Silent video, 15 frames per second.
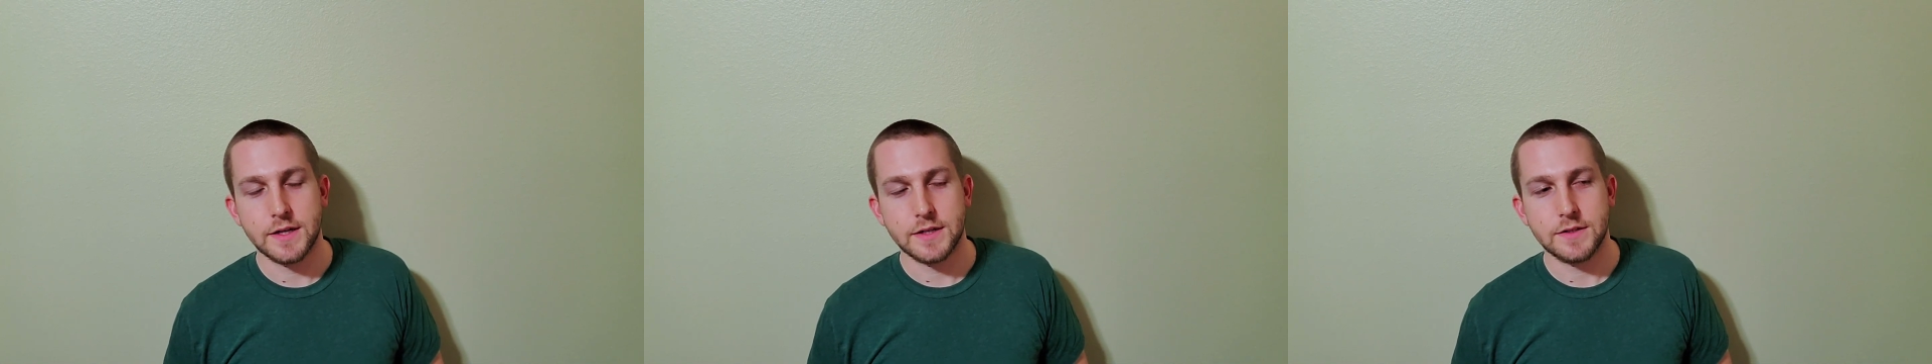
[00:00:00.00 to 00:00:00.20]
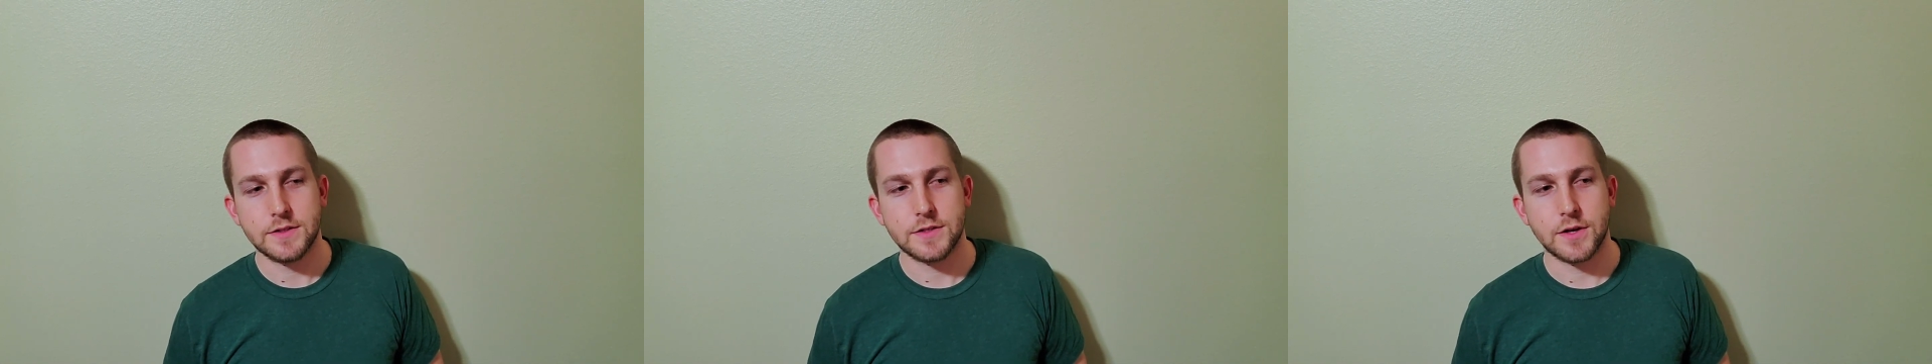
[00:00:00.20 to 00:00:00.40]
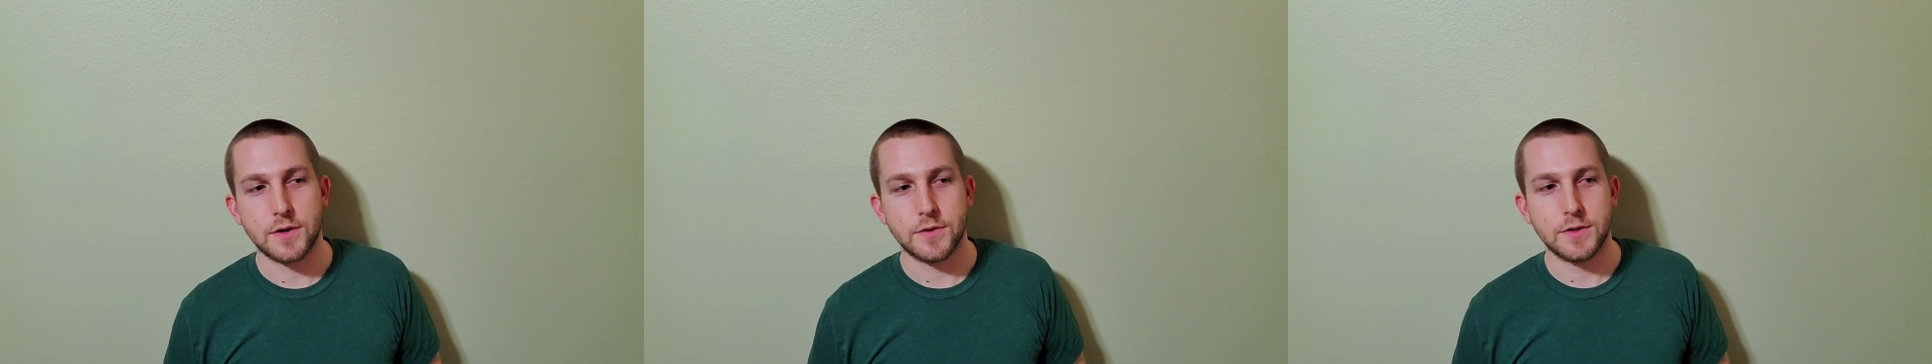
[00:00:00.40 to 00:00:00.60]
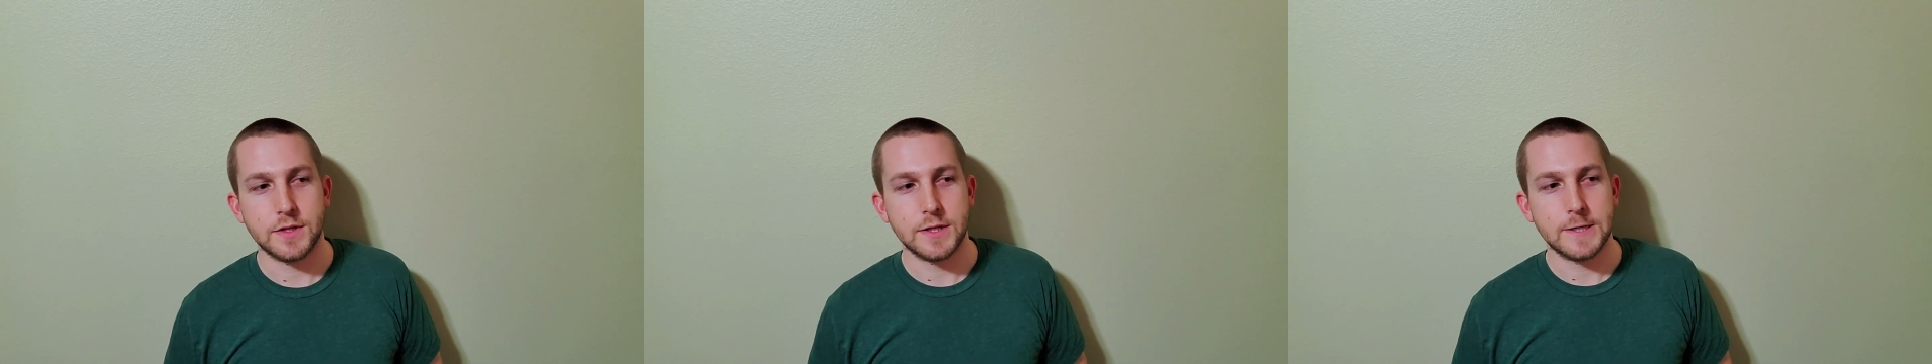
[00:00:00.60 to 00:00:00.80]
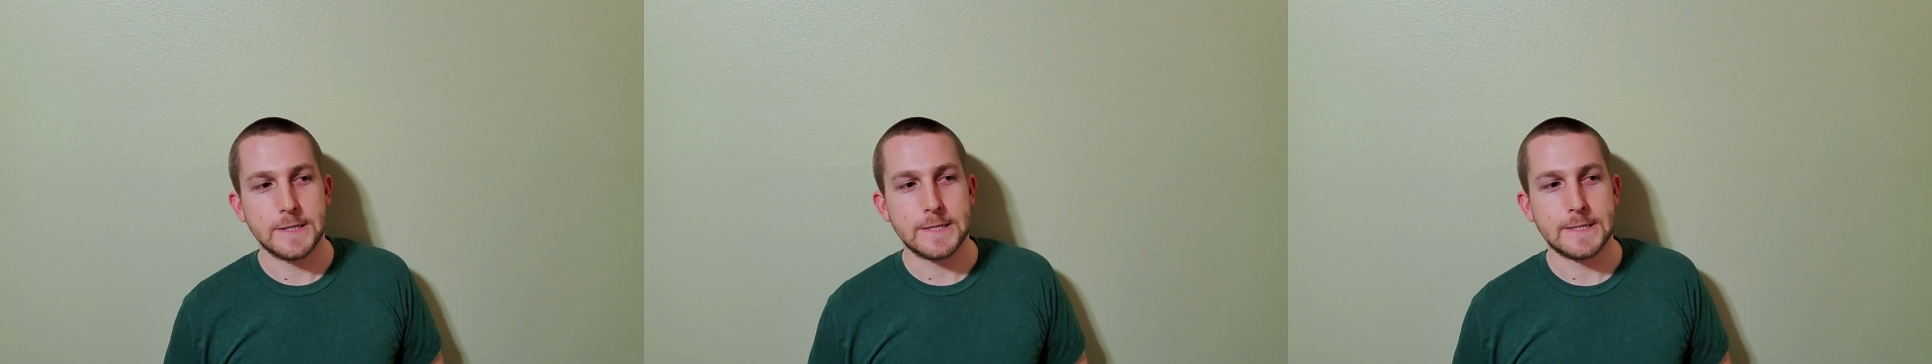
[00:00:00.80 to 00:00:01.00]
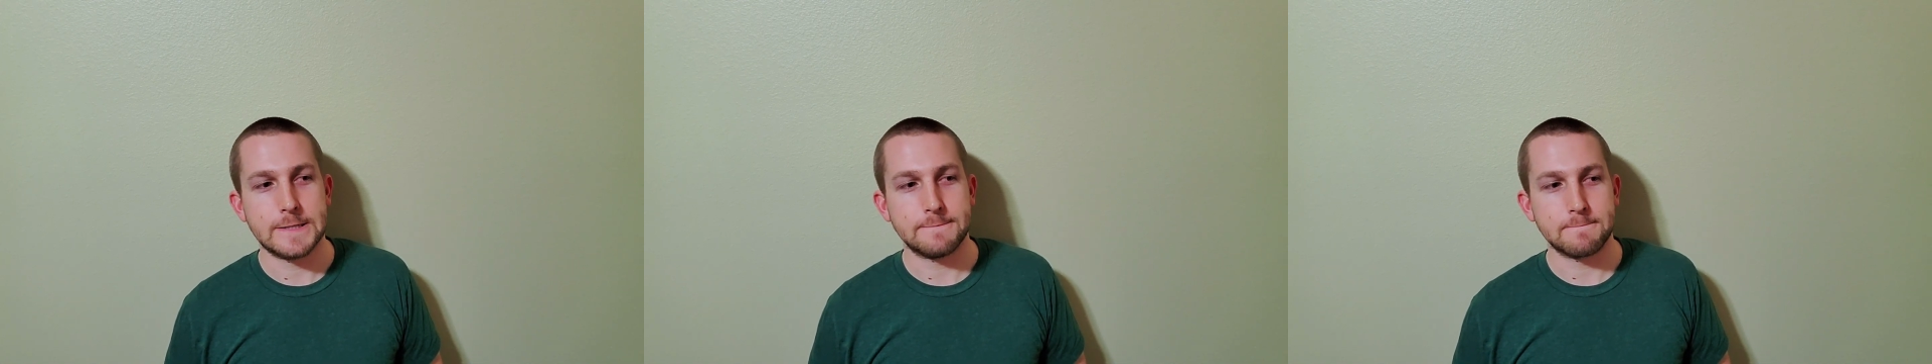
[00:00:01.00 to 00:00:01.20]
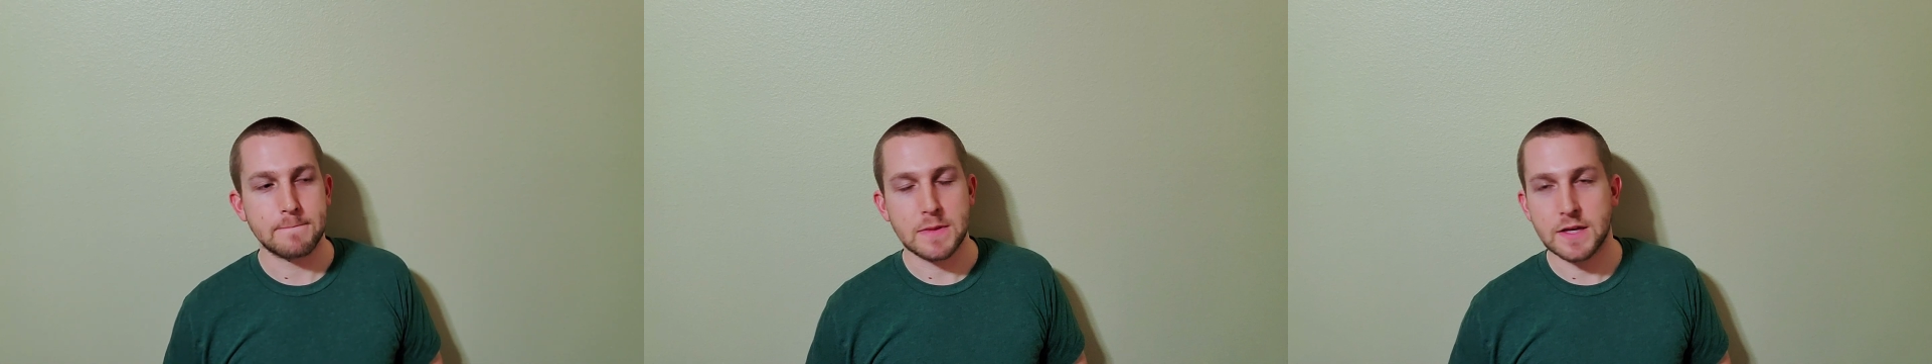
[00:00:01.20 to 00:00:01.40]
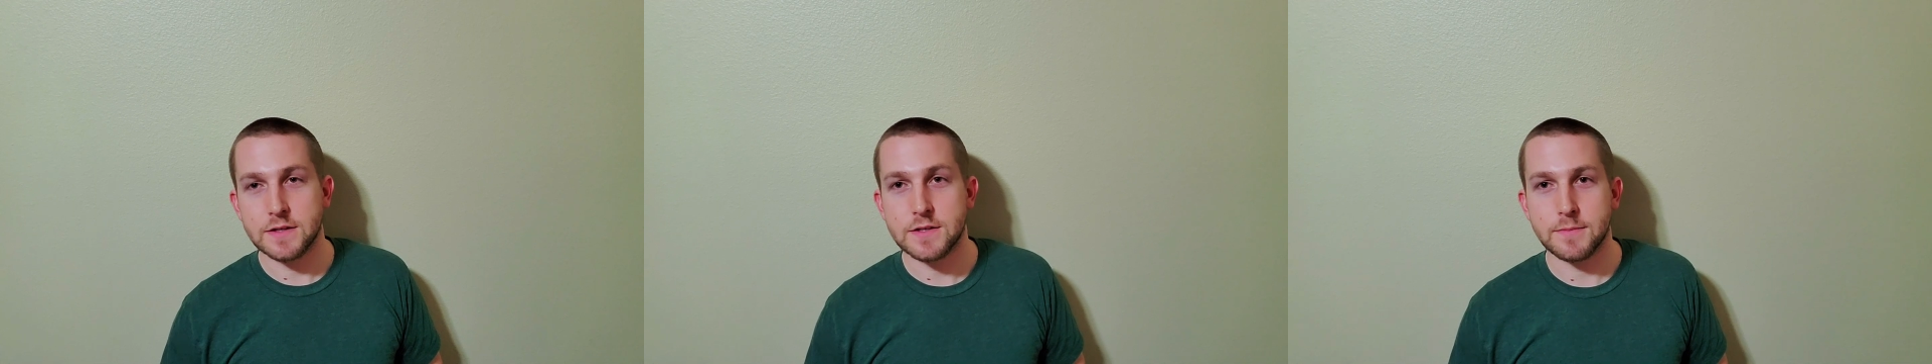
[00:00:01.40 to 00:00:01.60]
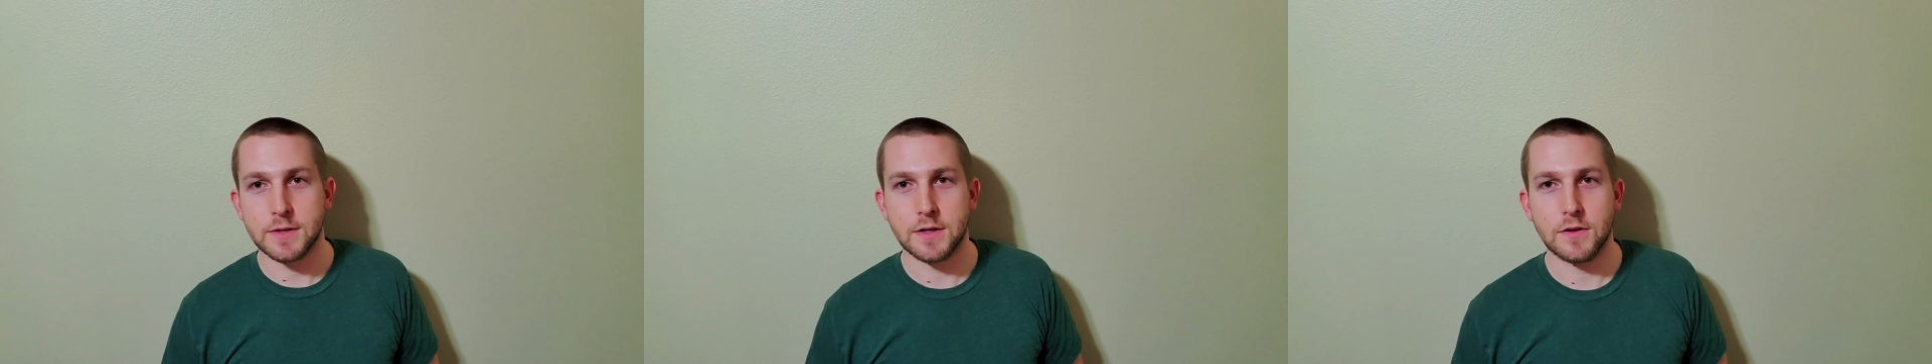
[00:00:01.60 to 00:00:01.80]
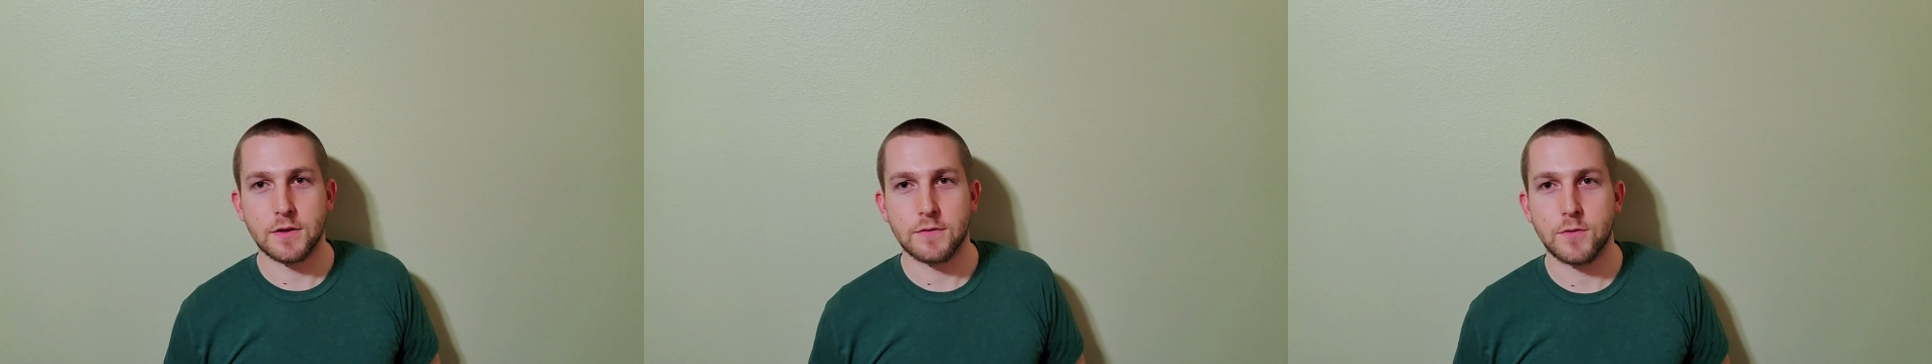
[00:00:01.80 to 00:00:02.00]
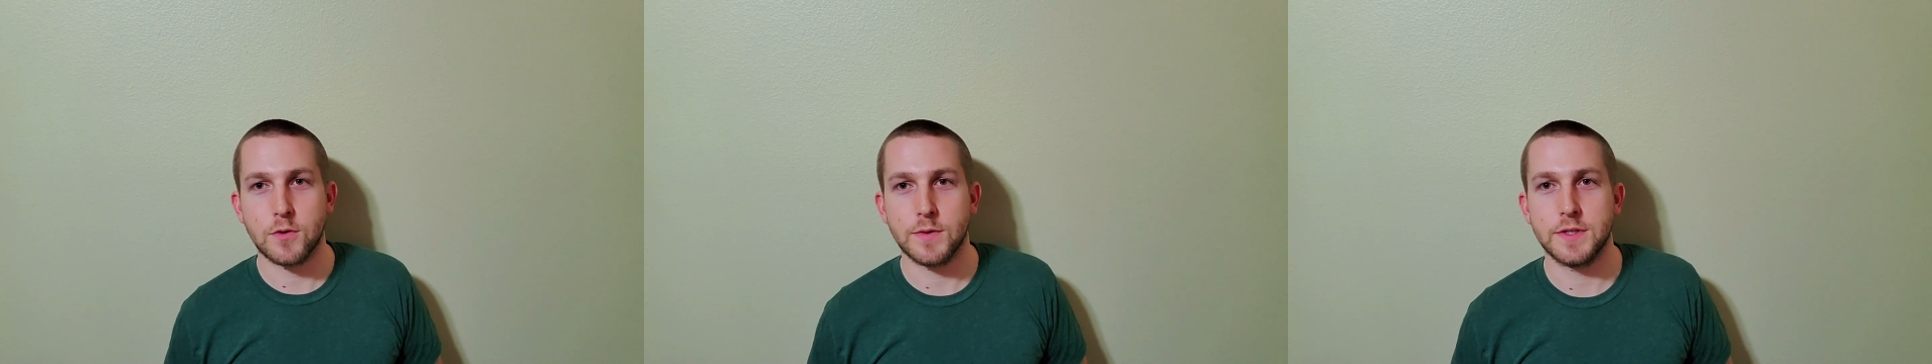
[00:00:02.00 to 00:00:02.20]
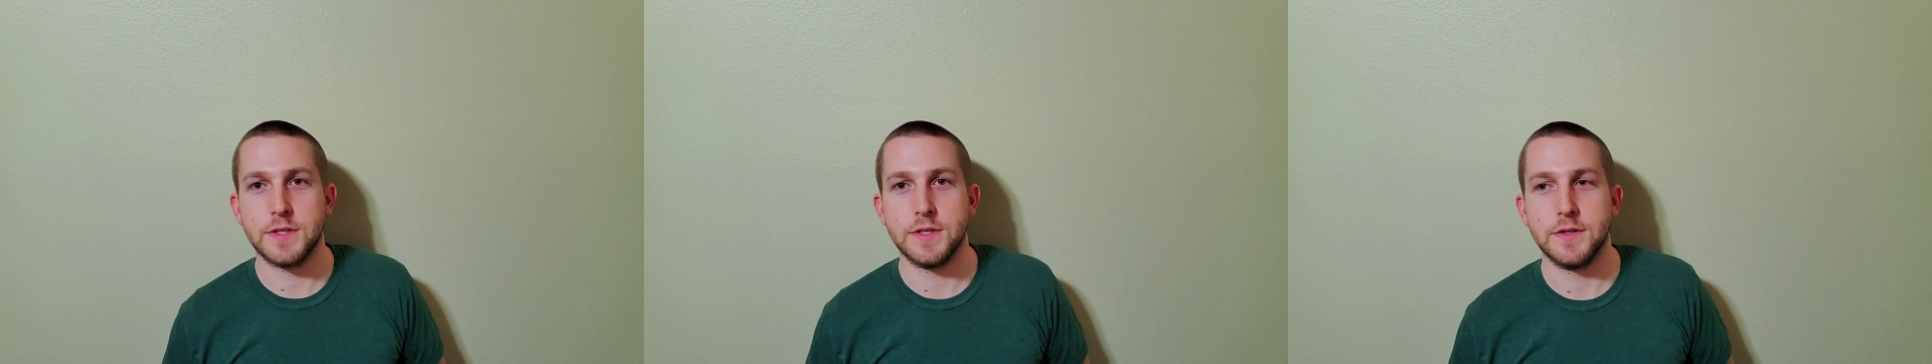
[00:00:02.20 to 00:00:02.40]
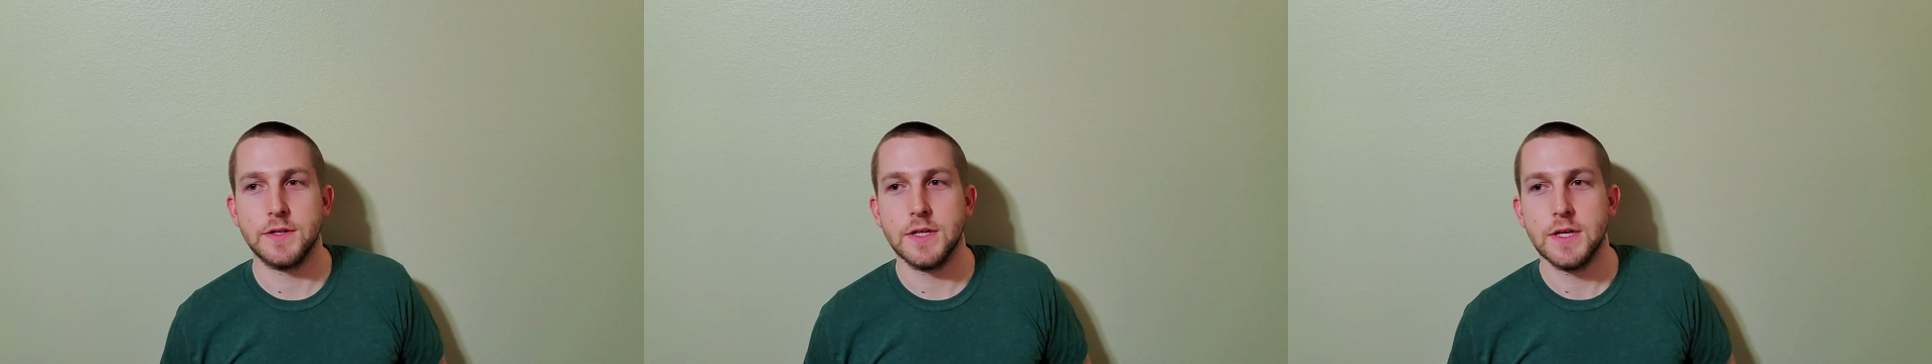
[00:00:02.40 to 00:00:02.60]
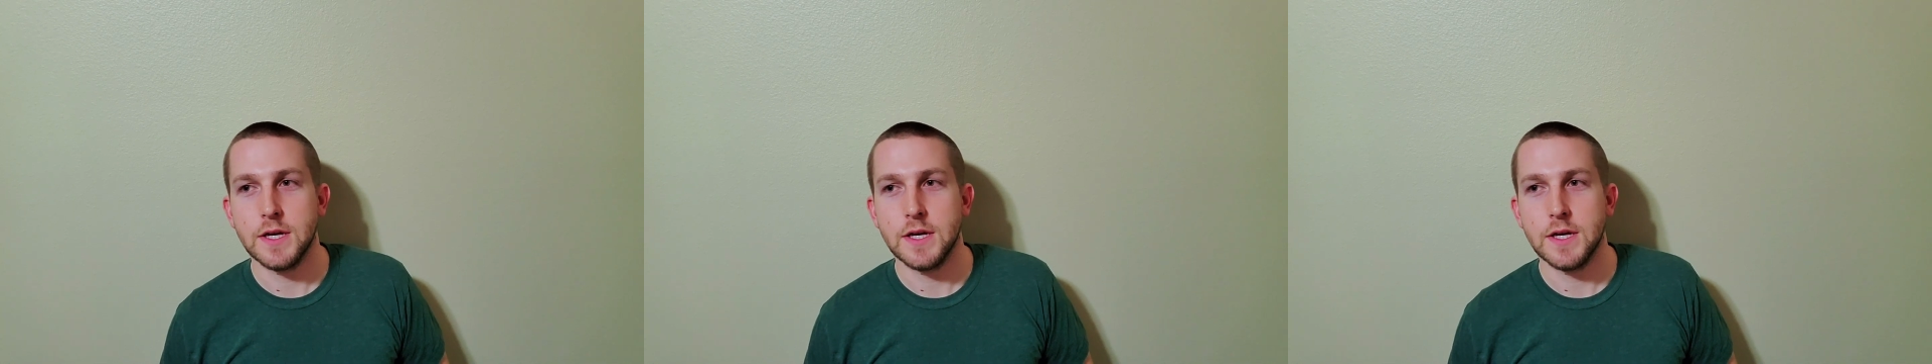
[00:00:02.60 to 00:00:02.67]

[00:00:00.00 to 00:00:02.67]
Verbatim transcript: So um, that's something to look forward to.